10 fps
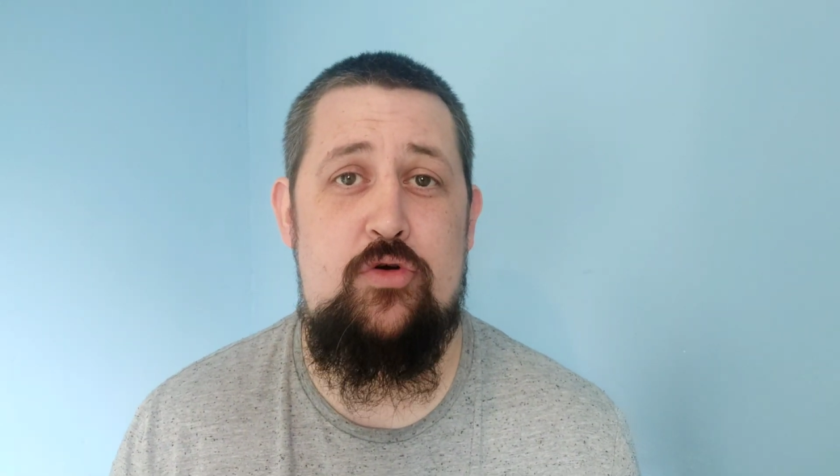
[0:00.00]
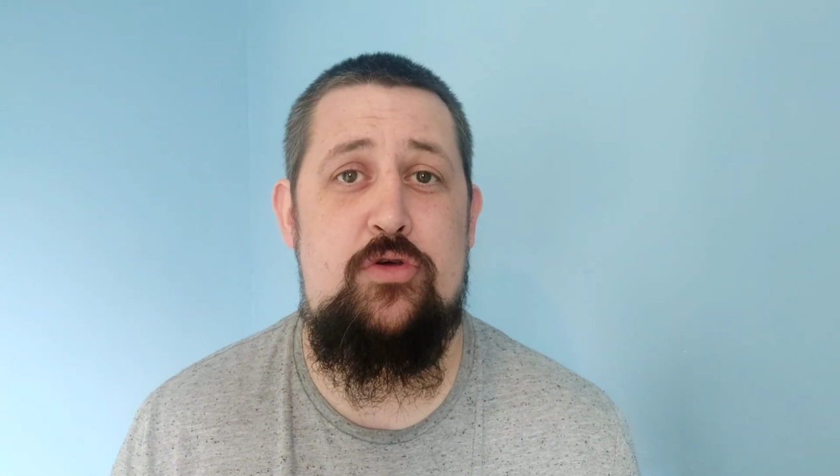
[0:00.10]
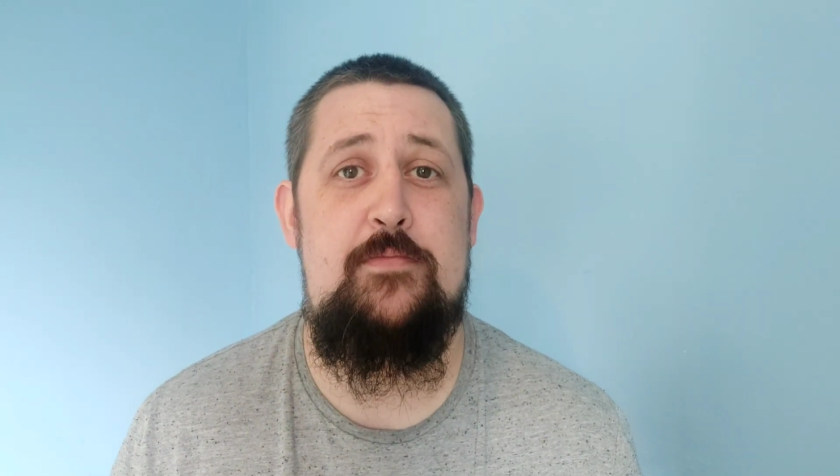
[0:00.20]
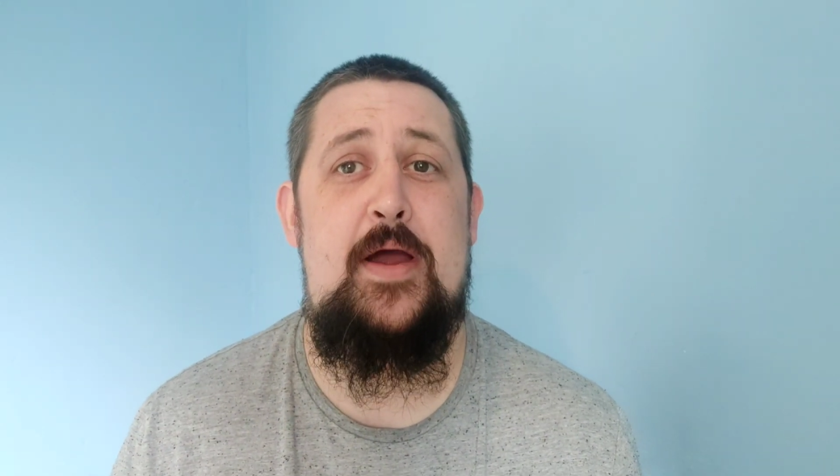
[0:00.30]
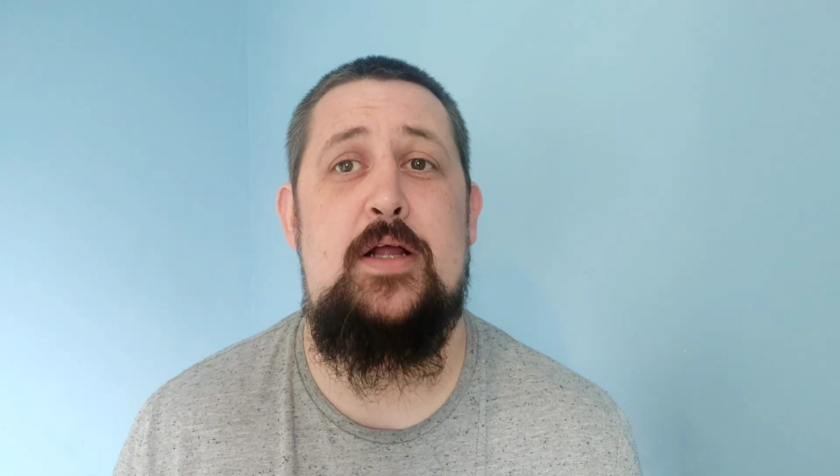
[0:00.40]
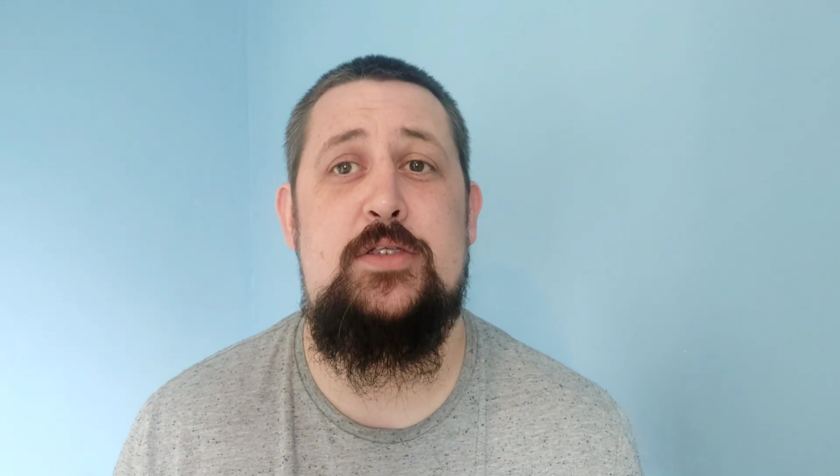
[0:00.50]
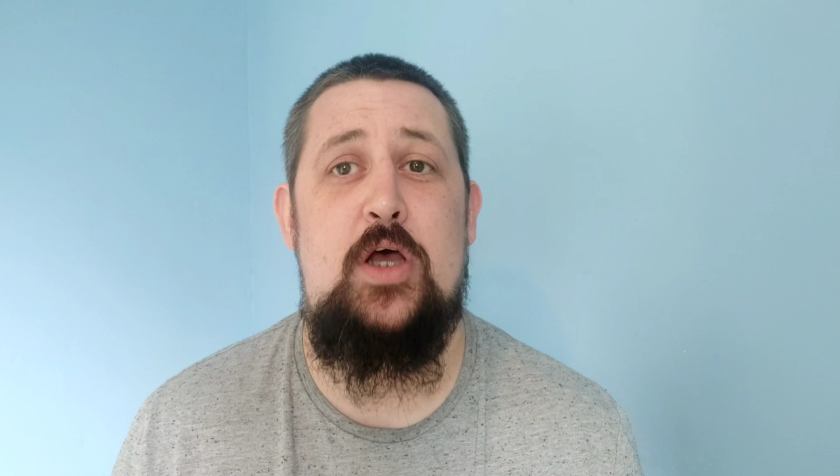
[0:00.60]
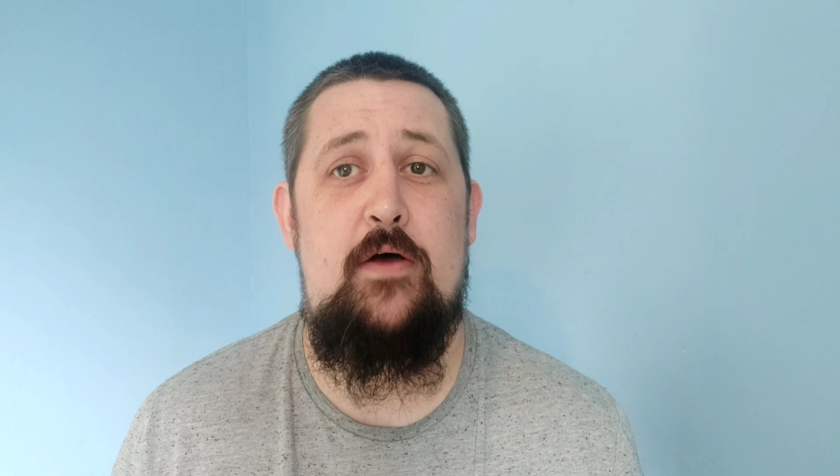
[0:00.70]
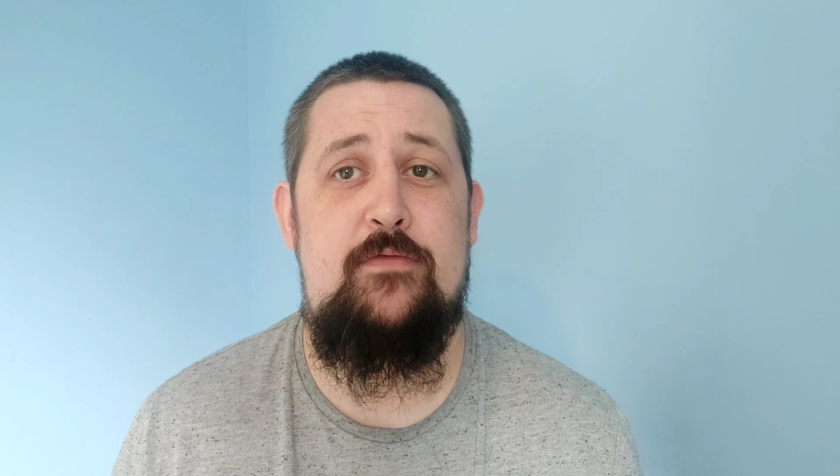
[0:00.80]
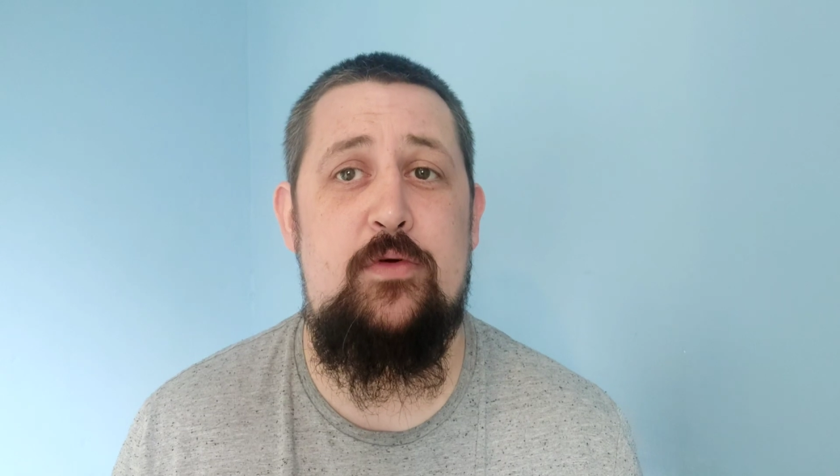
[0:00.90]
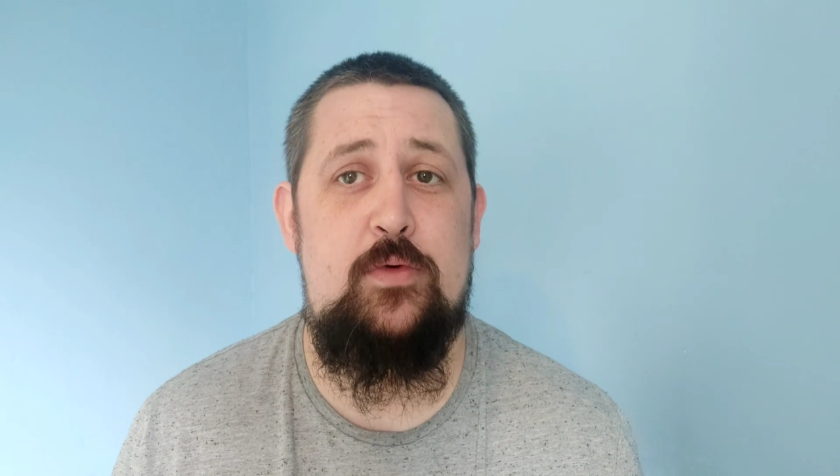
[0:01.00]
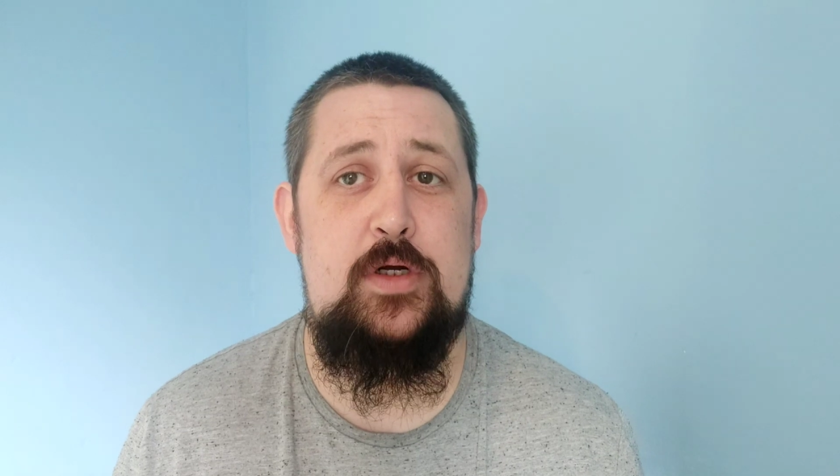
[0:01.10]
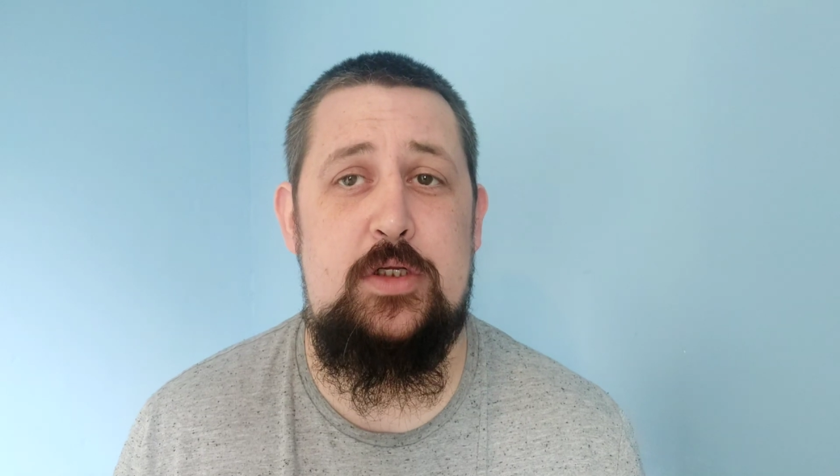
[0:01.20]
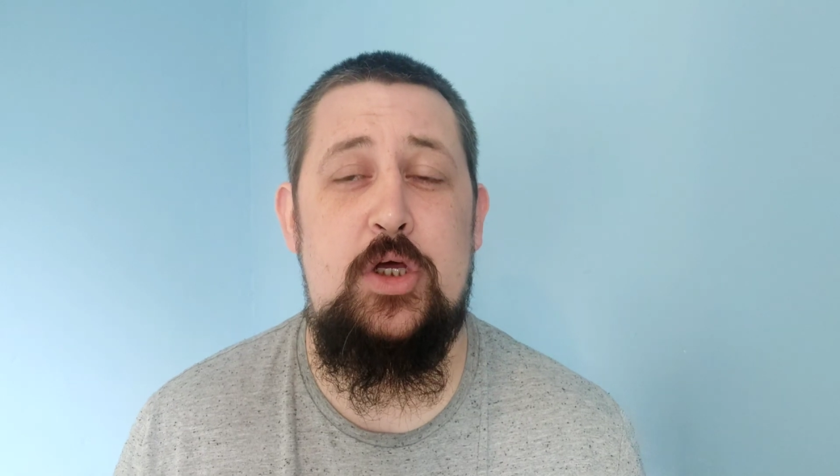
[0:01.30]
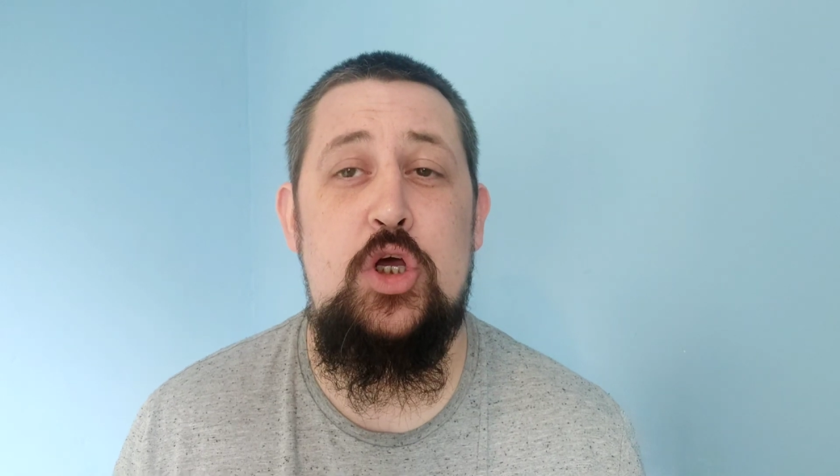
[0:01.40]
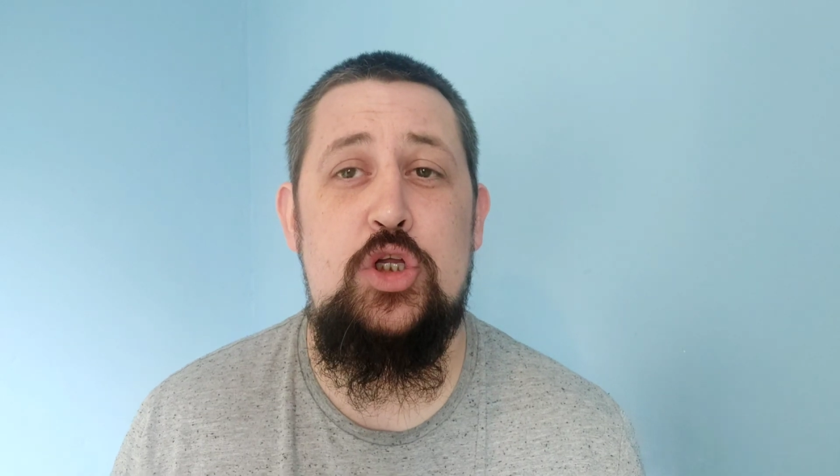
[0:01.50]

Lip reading: other parts of the world